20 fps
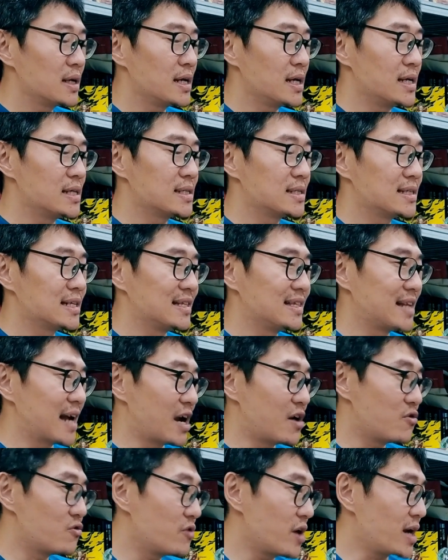is the
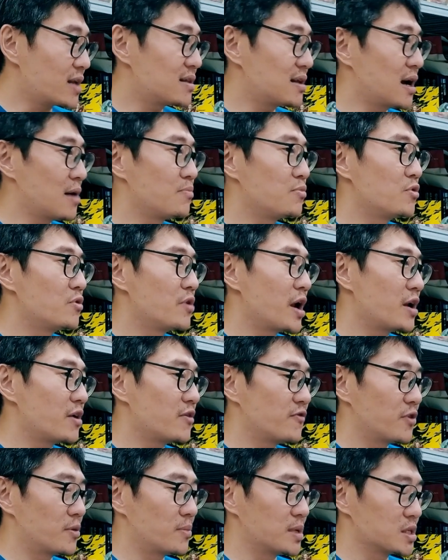direct
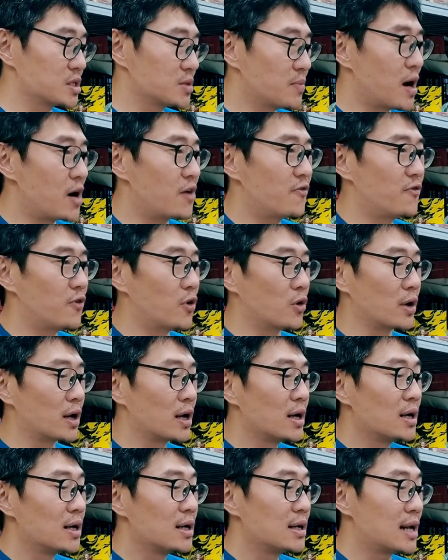upgrade from a smartphone.
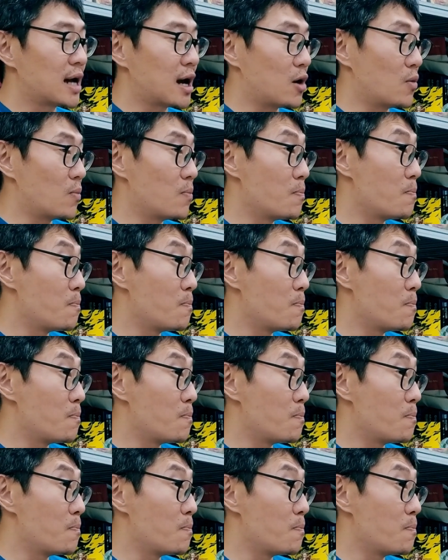Now,